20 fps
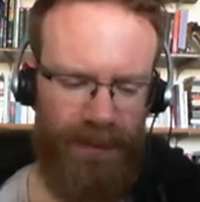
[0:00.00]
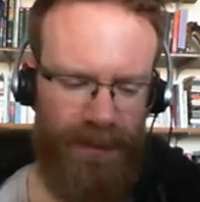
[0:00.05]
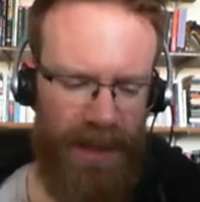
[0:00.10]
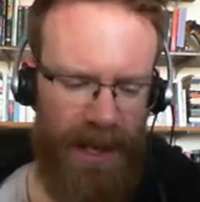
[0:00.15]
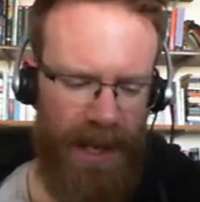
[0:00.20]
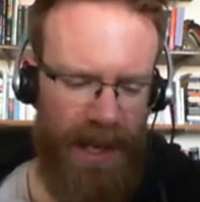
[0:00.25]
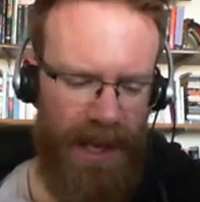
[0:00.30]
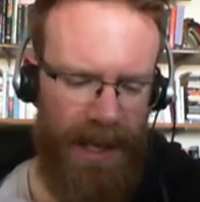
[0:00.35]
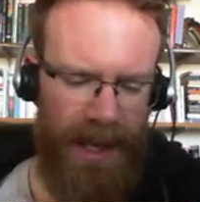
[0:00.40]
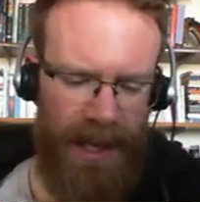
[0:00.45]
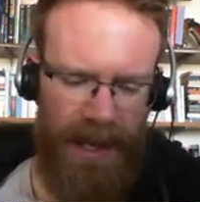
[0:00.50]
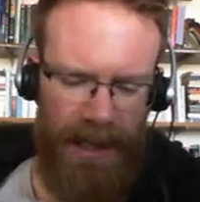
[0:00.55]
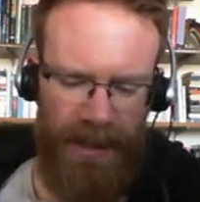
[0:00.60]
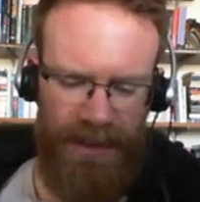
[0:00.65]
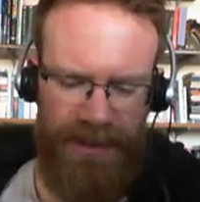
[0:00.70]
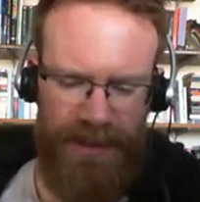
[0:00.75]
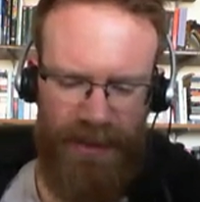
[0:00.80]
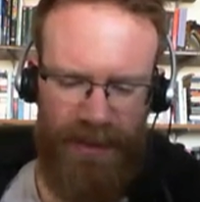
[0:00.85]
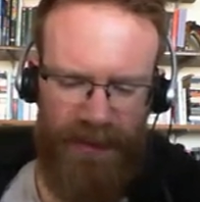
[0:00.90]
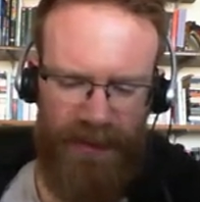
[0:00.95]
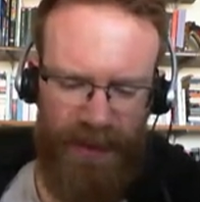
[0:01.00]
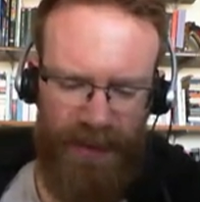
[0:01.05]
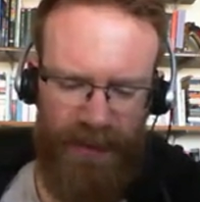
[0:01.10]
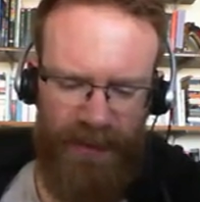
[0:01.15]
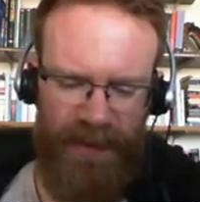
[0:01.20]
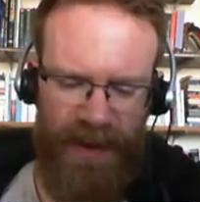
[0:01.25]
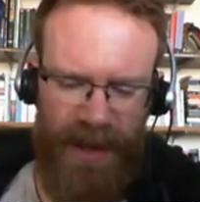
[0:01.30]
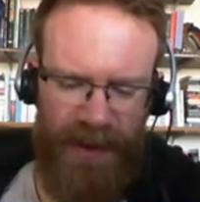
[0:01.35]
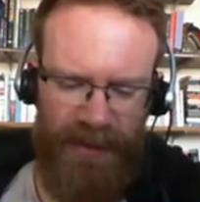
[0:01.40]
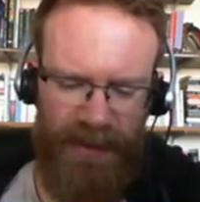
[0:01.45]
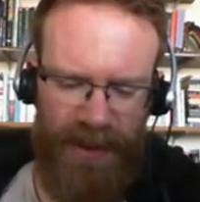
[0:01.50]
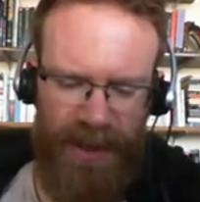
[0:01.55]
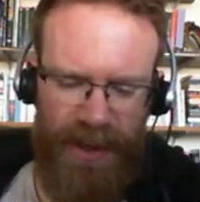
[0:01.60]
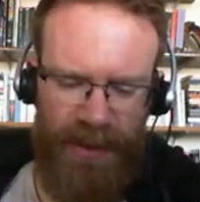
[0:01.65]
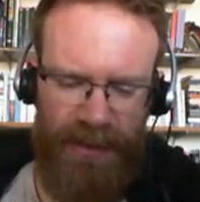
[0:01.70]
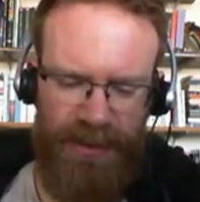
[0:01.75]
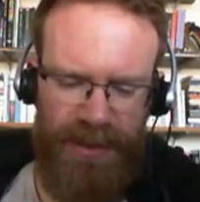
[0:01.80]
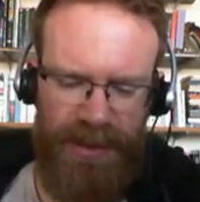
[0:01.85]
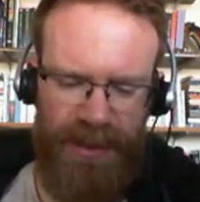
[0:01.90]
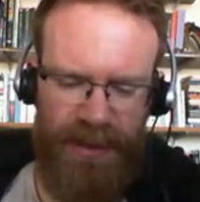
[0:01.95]
Uh, so if you follow the note
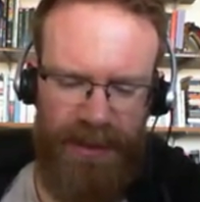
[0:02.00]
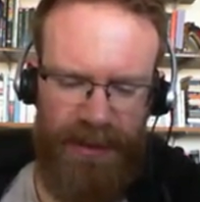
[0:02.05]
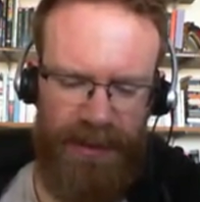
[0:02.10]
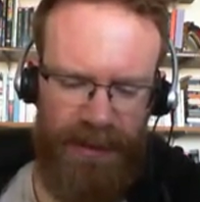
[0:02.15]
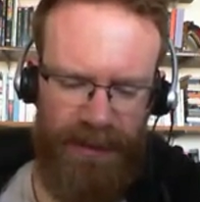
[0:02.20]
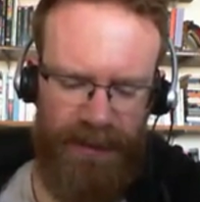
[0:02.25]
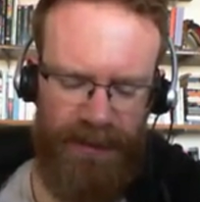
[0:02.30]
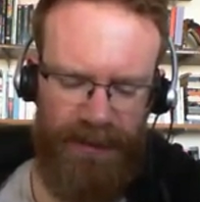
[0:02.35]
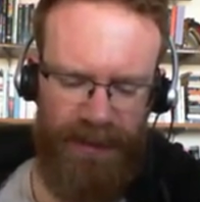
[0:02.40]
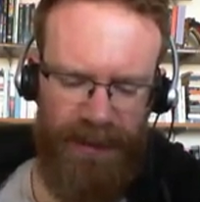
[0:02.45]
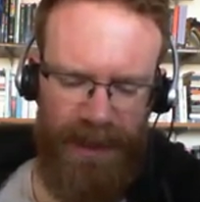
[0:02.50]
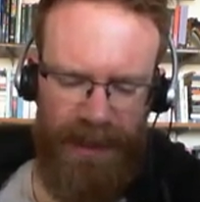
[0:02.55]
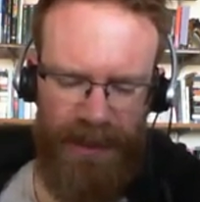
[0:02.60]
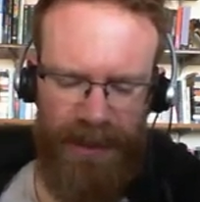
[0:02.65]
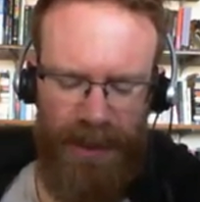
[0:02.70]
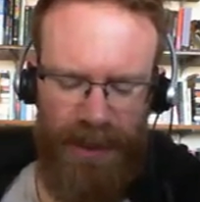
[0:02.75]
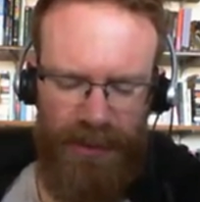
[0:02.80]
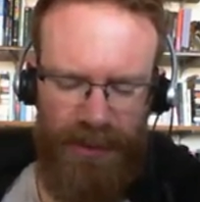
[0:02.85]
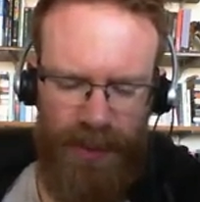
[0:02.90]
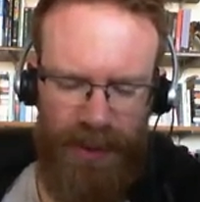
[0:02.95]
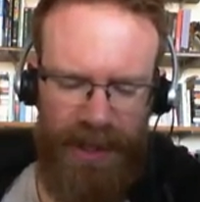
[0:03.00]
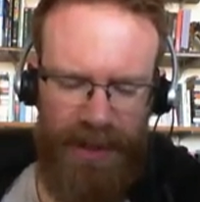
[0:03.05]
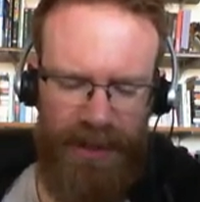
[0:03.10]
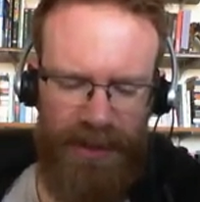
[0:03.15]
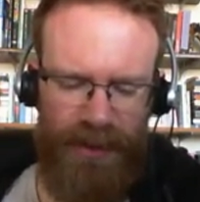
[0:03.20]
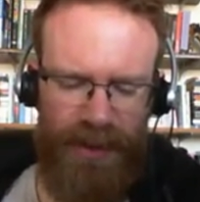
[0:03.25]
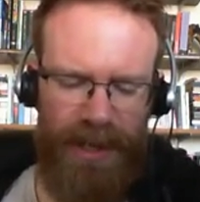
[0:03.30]
to, to uh, note 23,